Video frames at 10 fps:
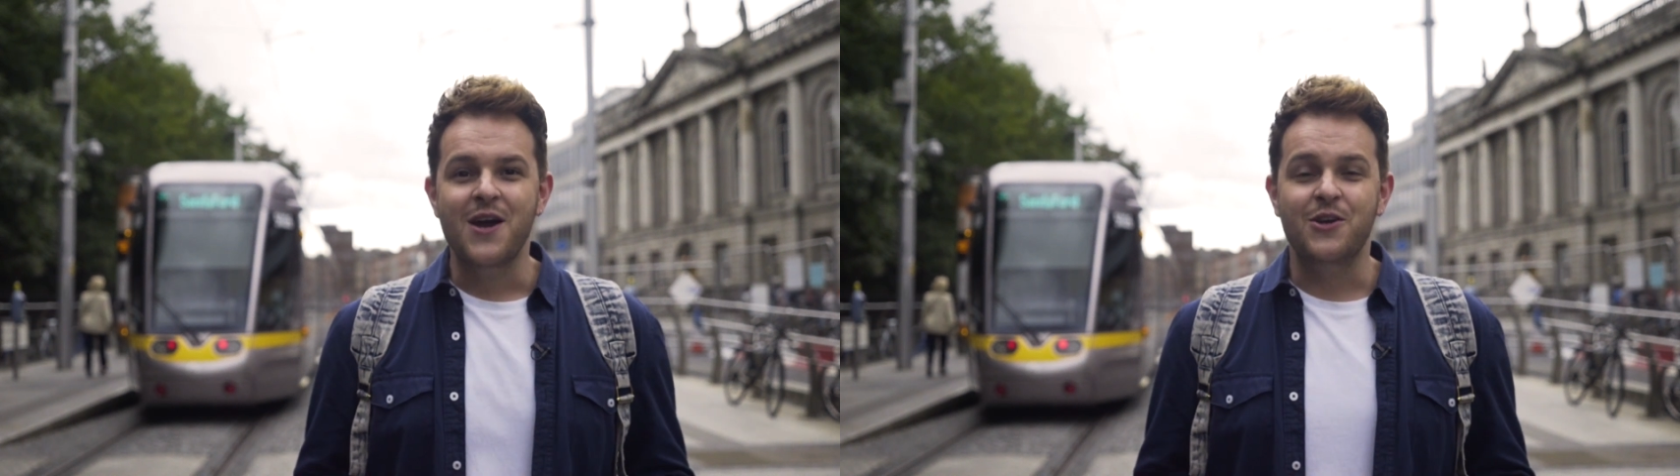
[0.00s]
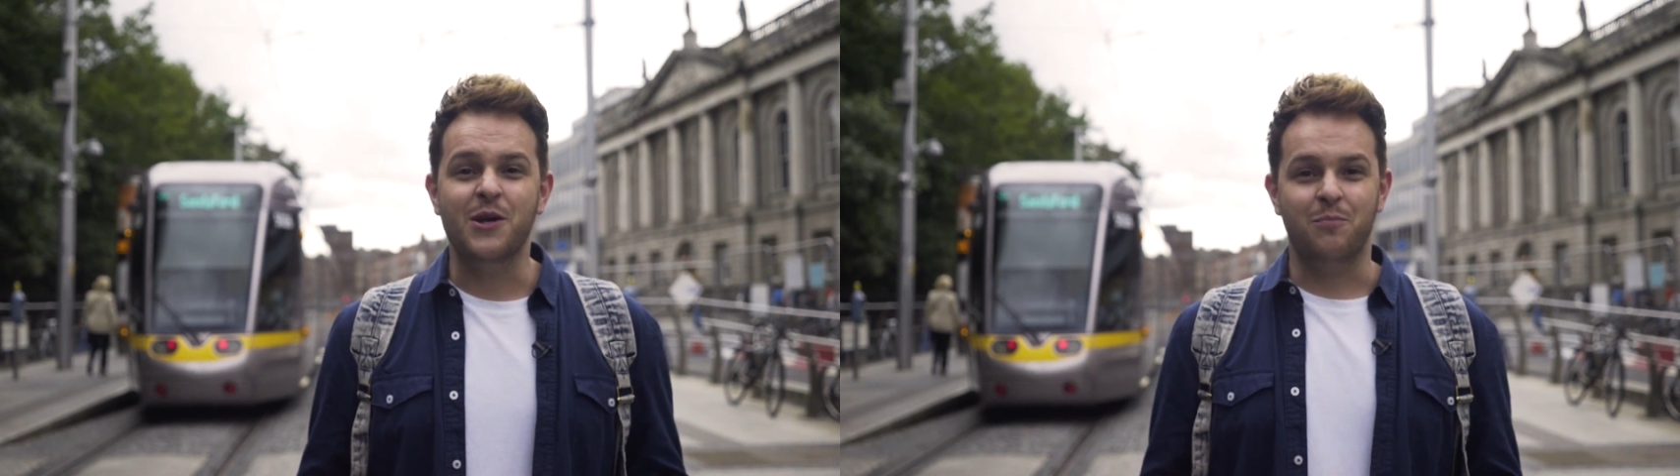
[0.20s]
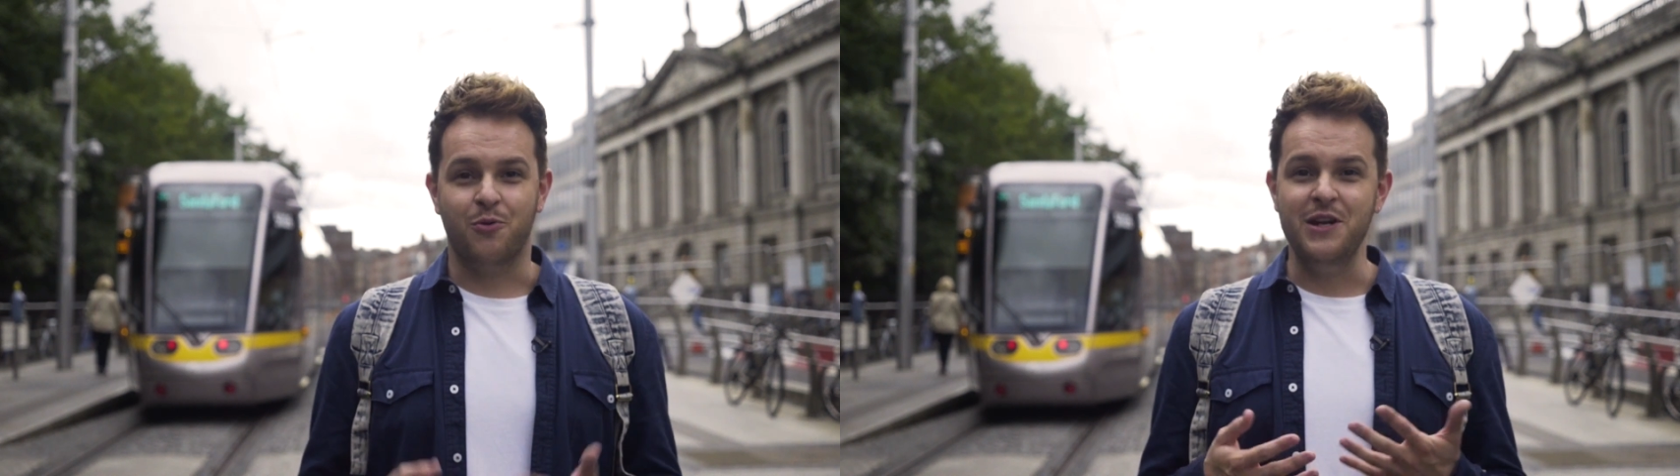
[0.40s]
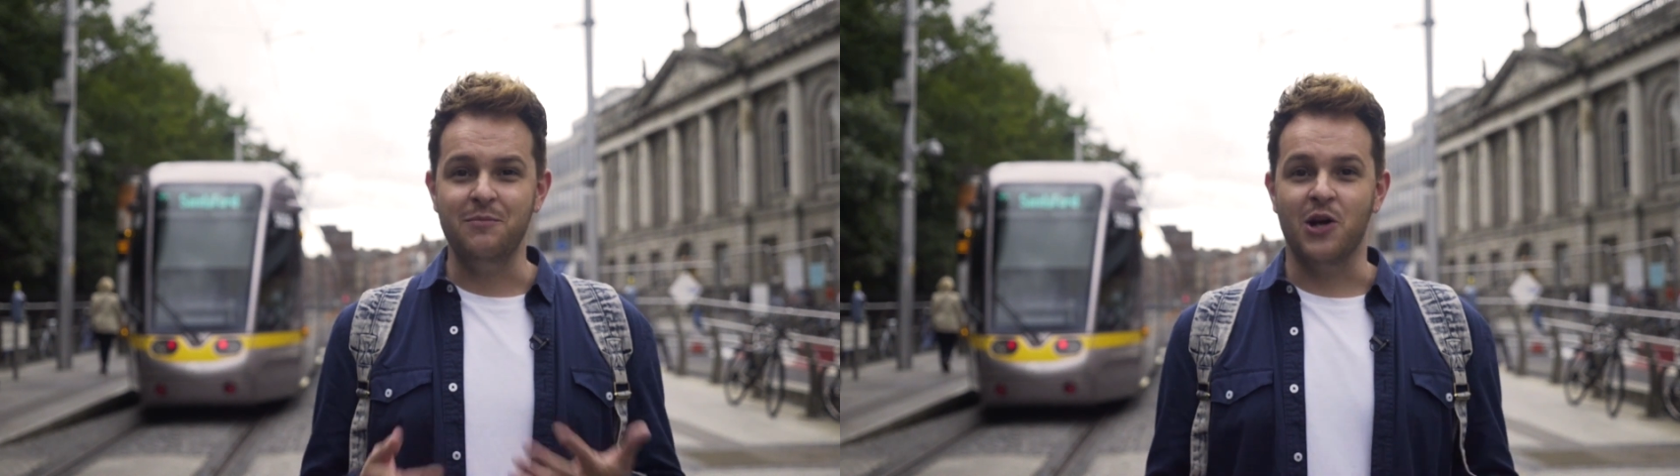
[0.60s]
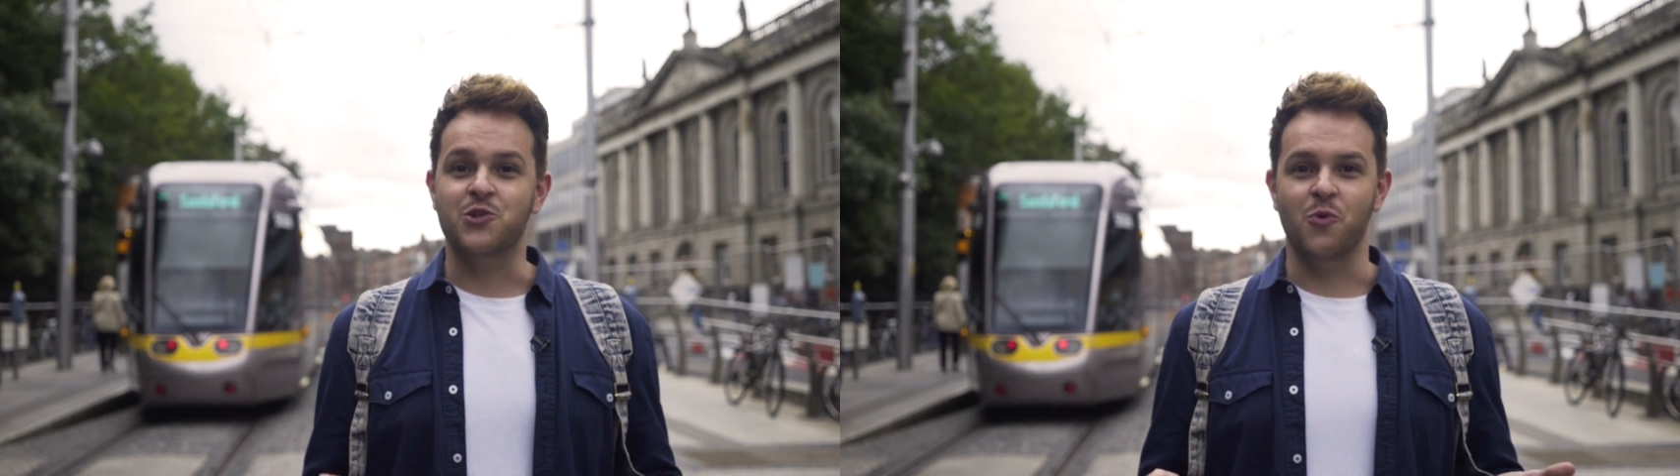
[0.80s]
you can pretty
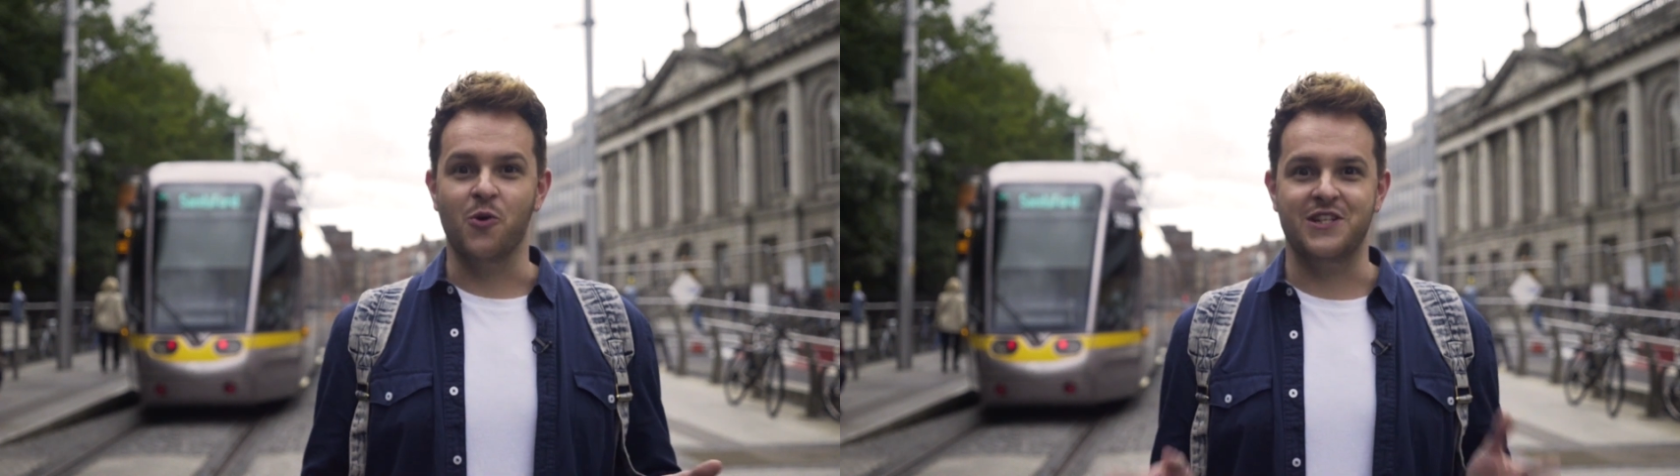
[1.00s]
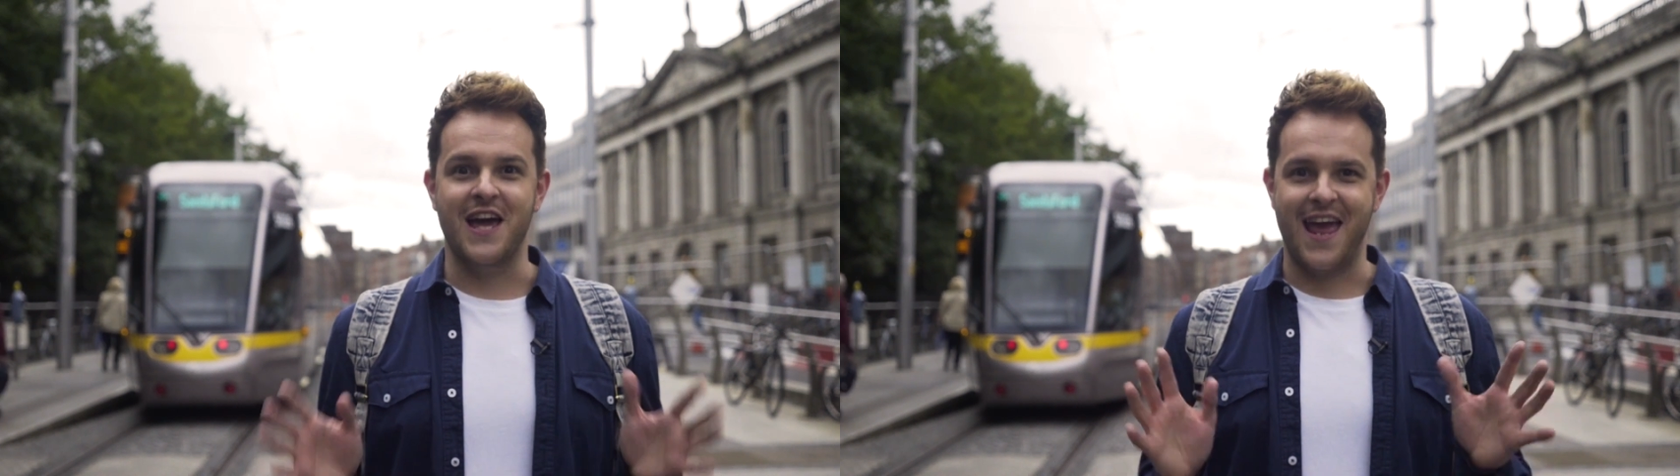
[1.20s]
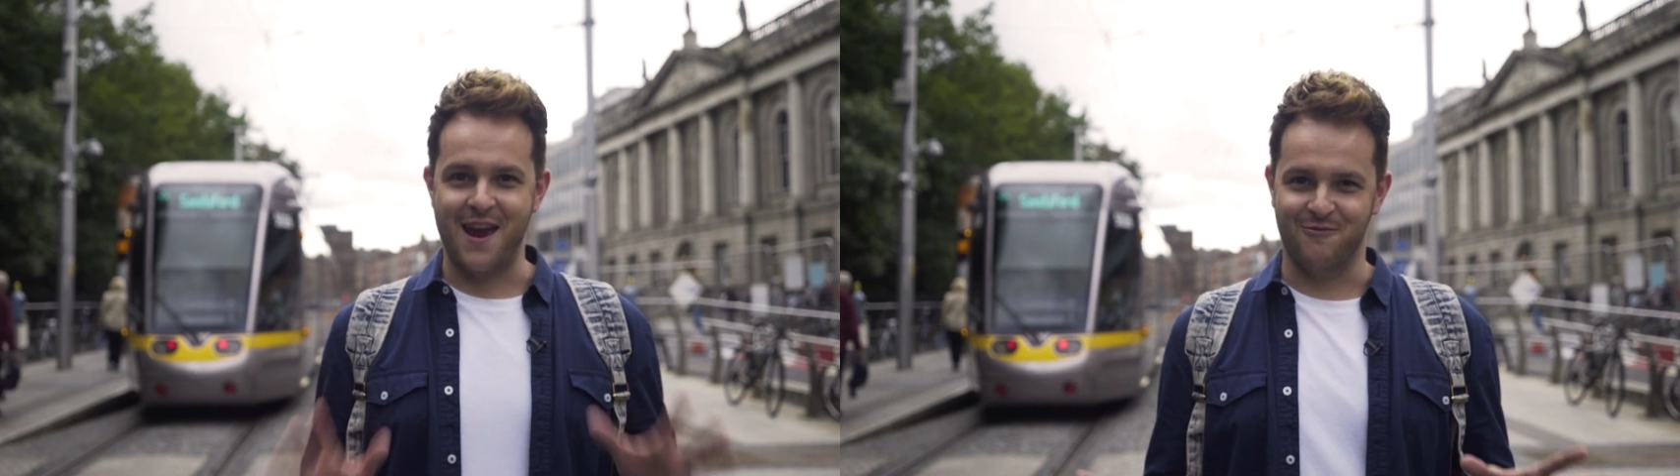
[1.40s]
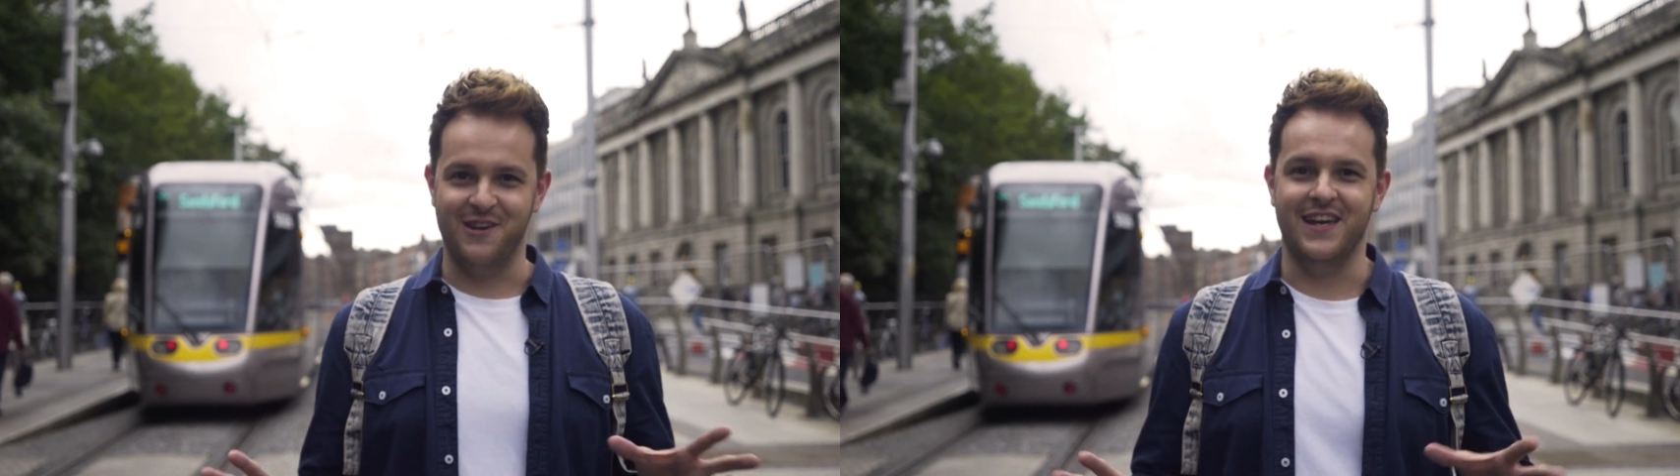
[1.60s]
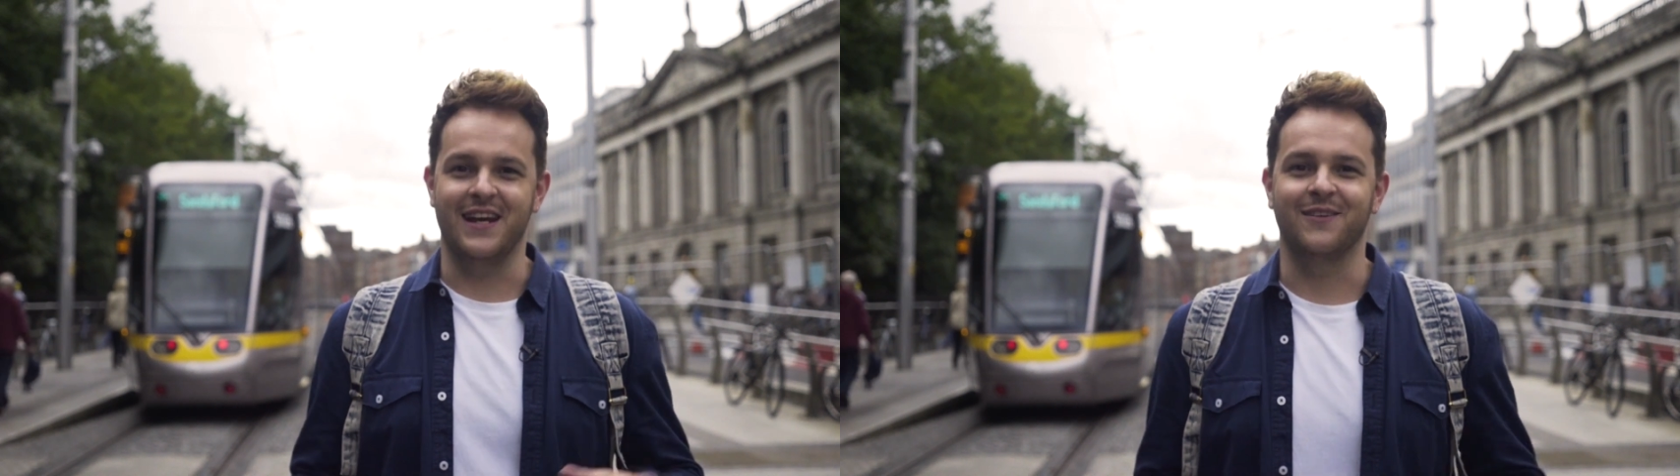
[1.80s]
much walk to
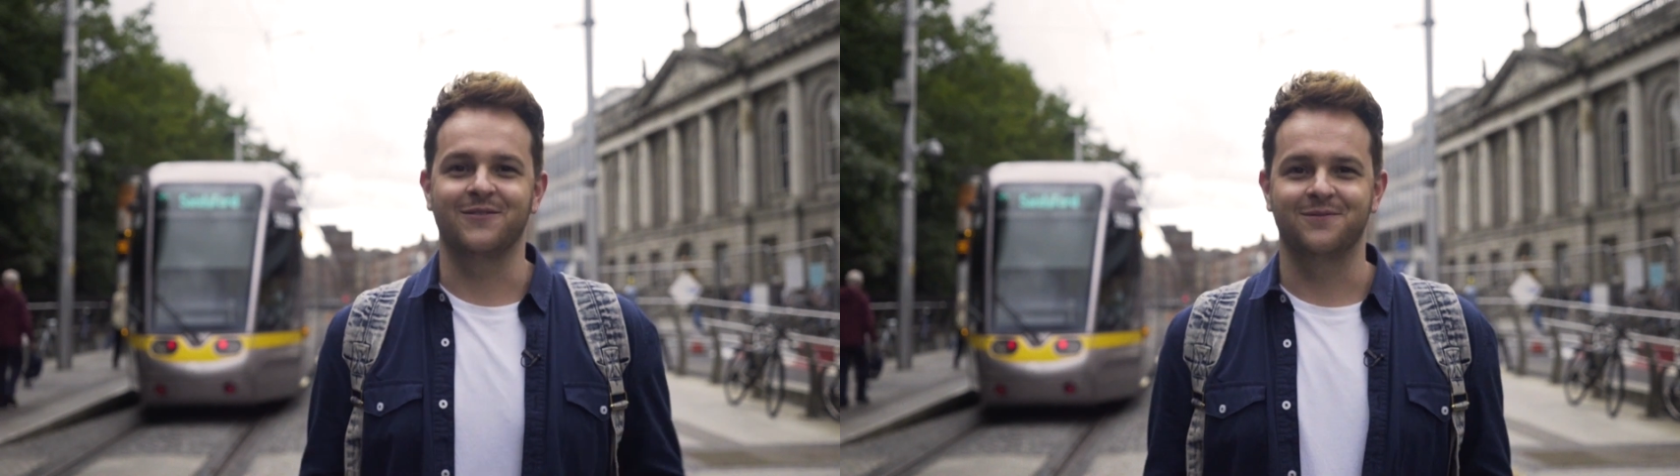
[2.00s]
everything.